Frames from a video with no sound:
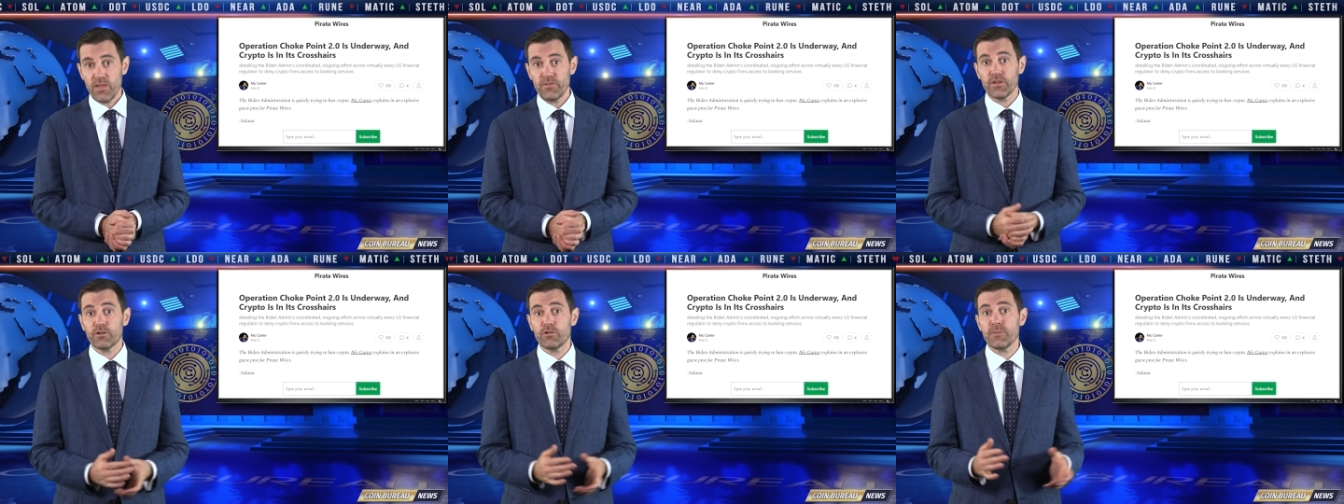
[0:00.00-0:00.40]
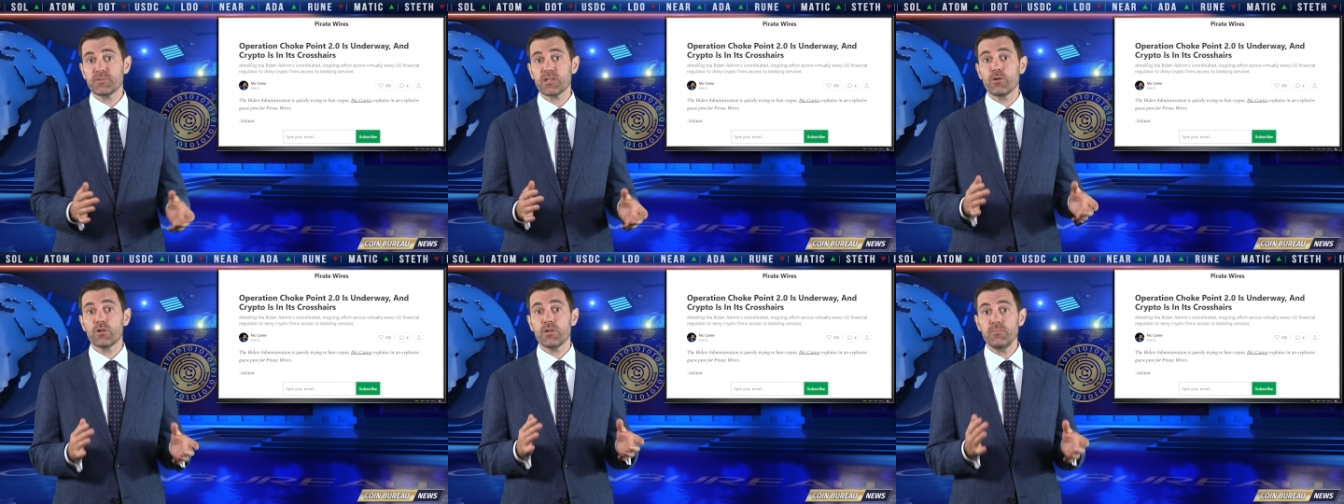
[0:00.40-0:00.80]
The
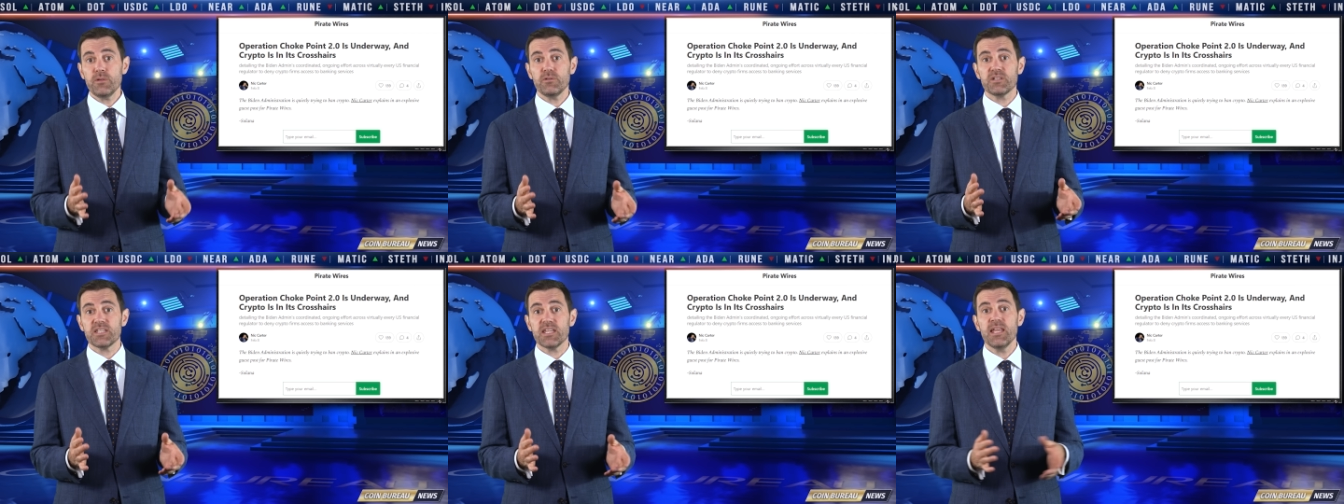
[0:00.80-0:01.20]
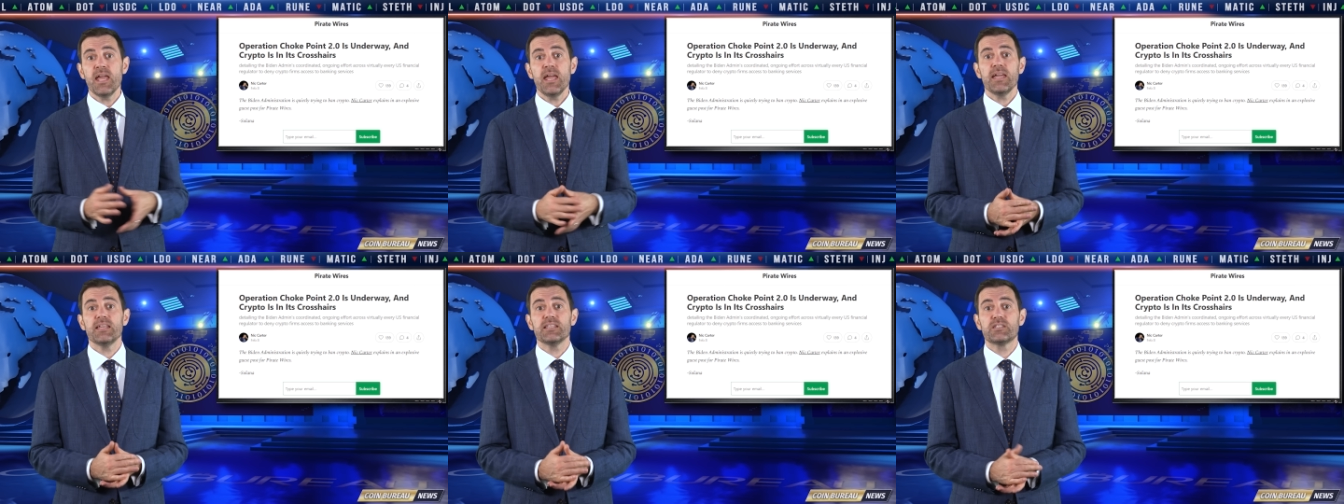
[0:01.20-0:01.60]
crypto community
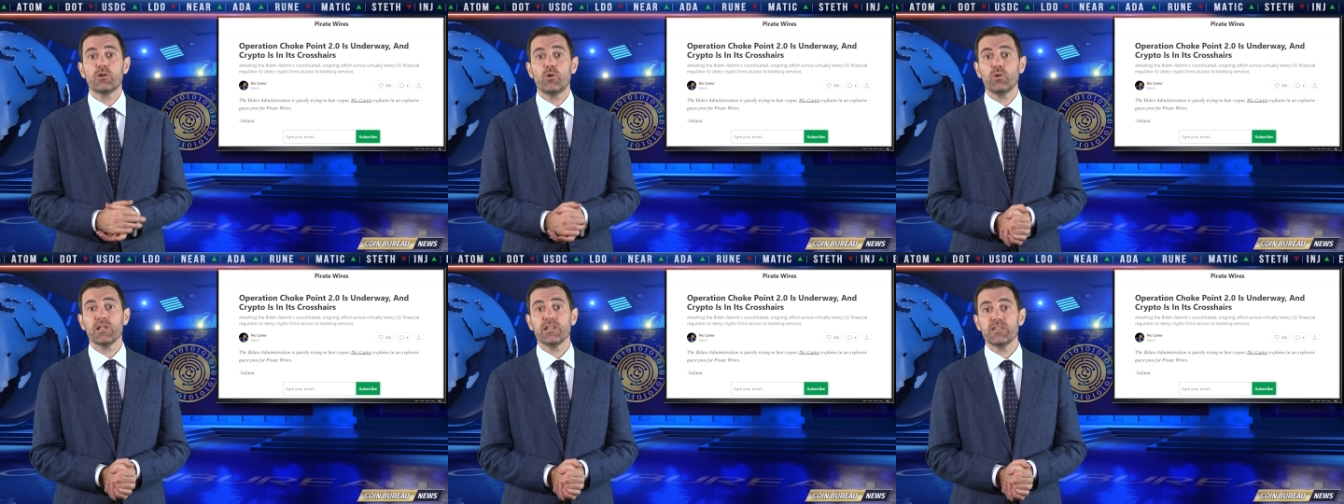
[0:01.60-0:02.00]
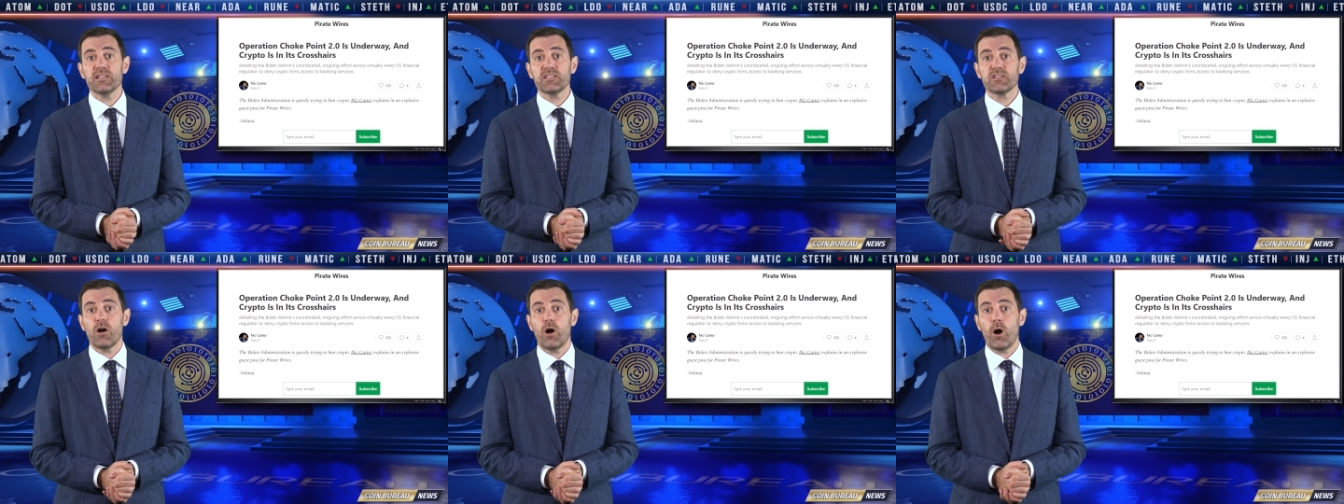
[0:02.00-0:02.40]
is calling
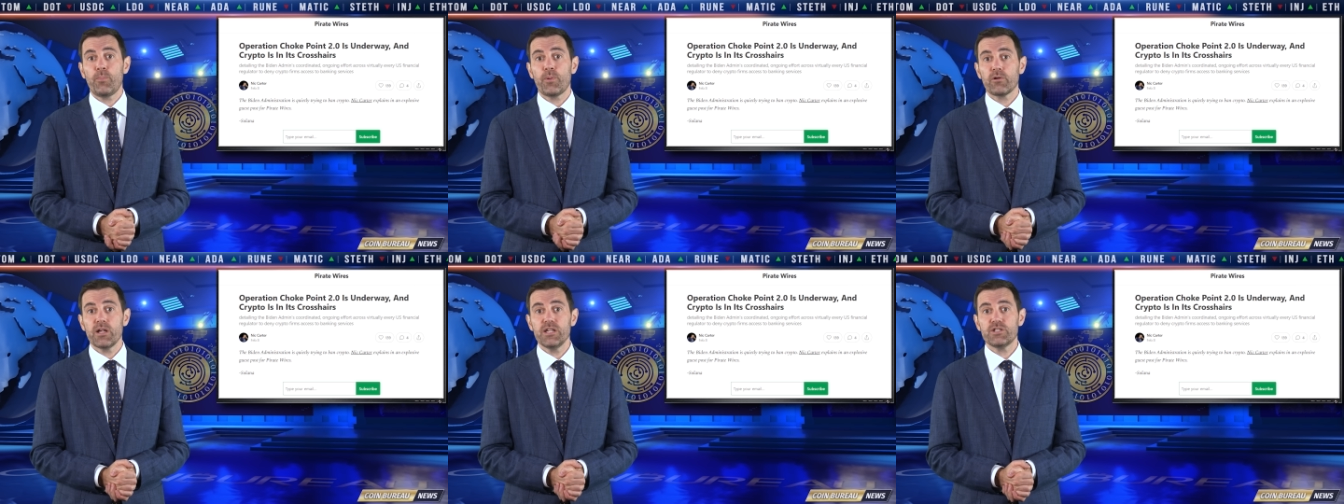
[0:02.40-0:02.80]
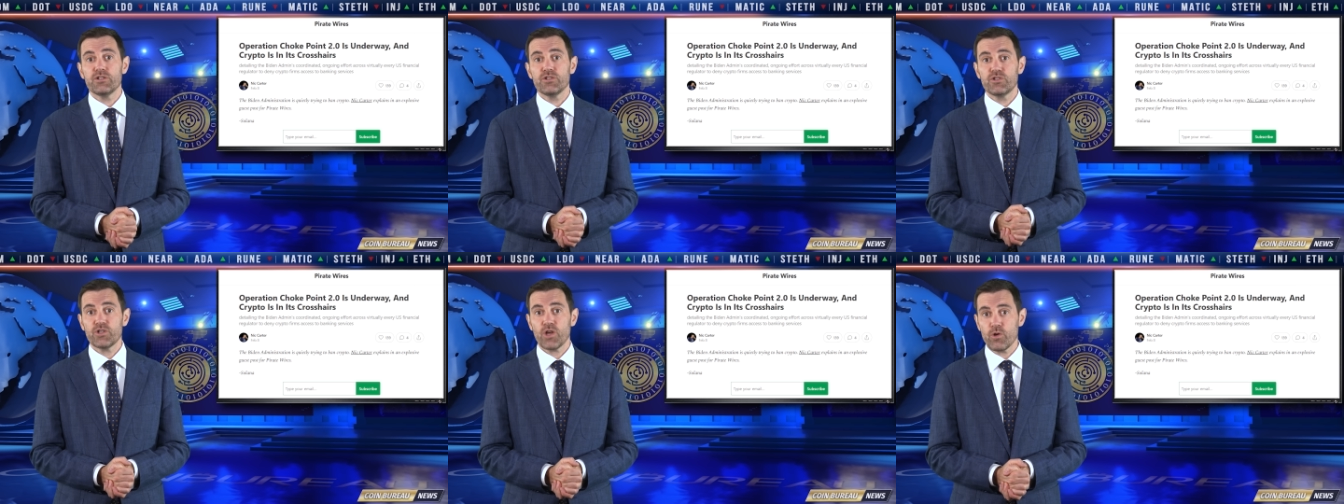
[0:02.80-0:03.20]
this
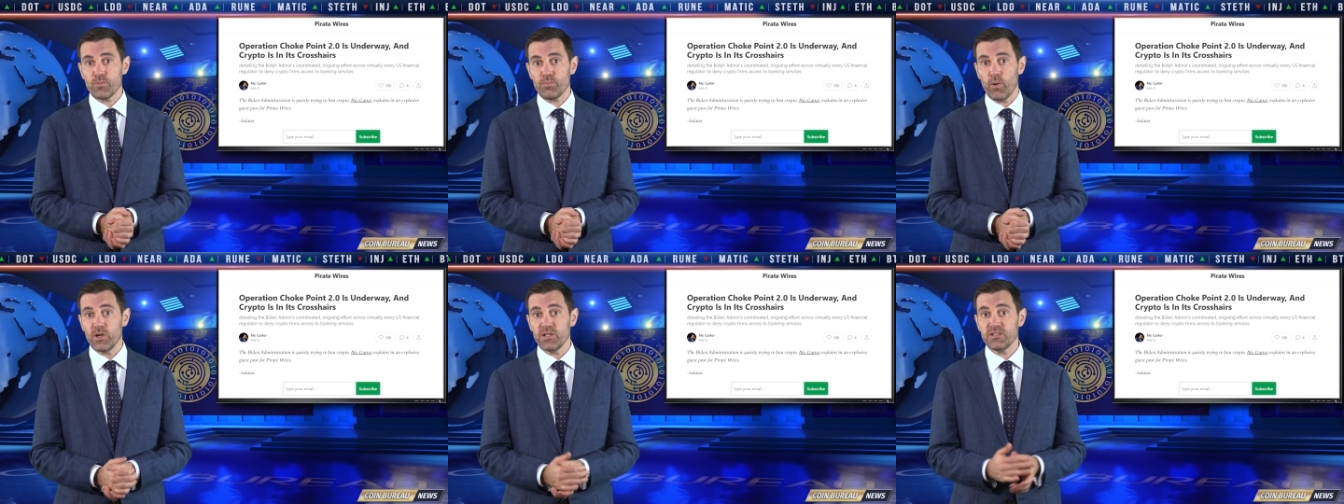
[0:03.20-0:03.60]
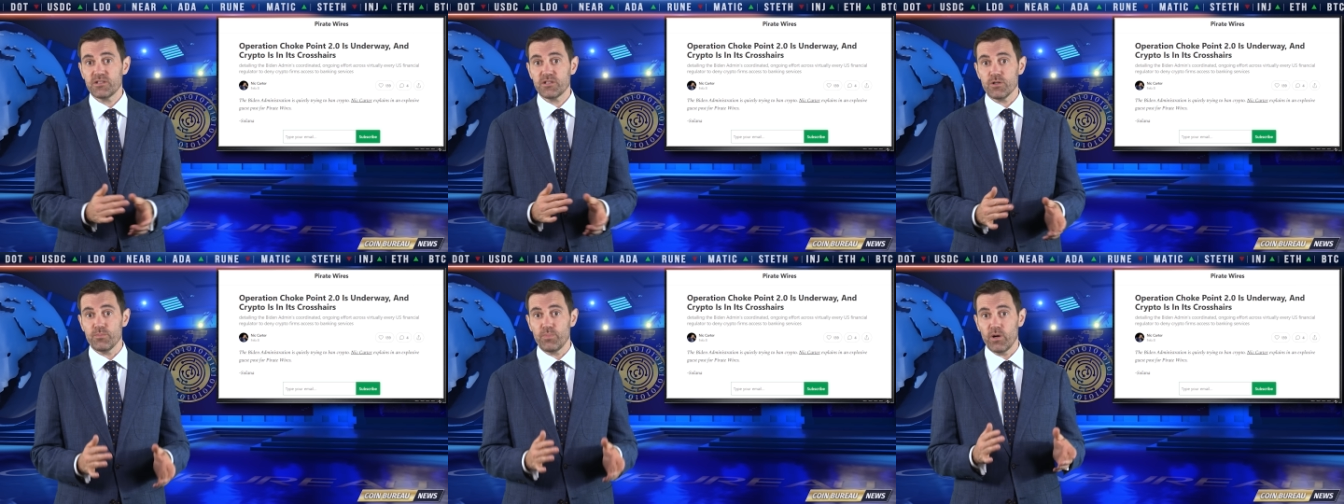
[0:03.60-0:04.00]
Operation Chokepoint
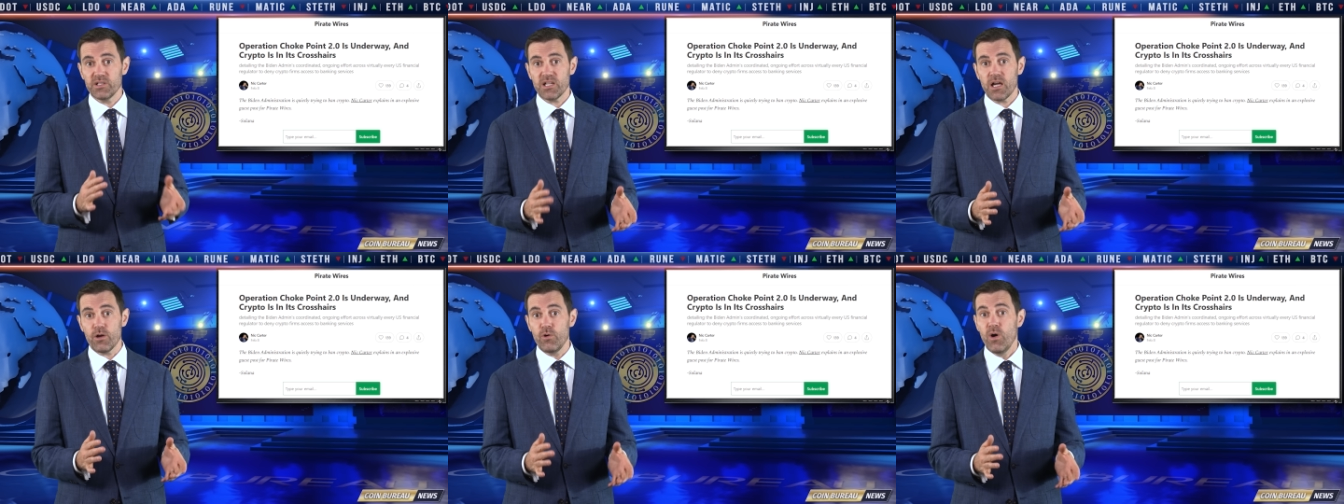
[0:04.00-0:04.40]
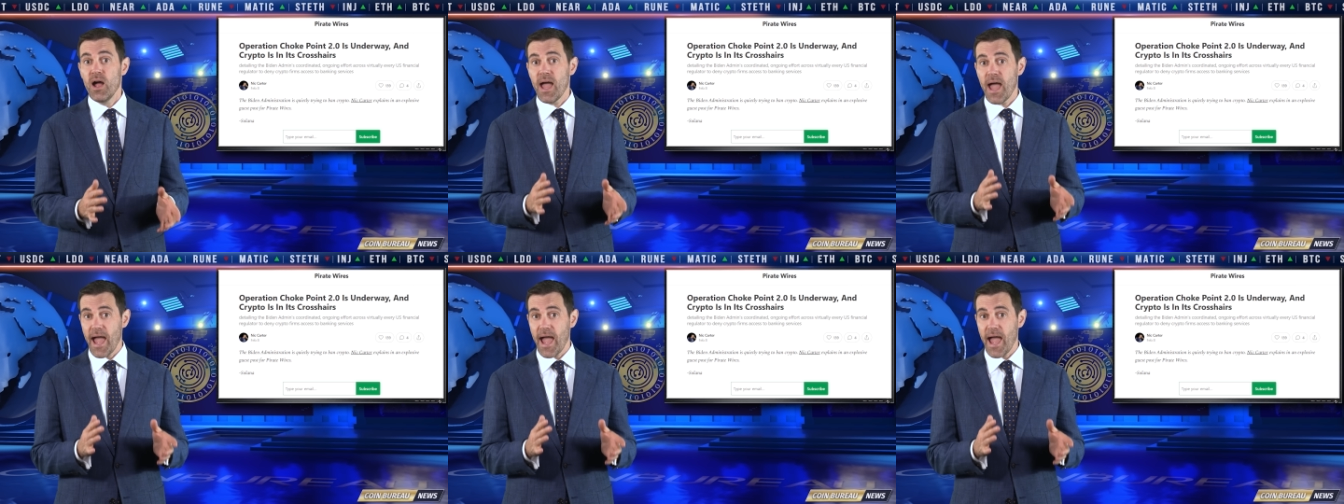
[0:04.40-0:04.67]
two point oh,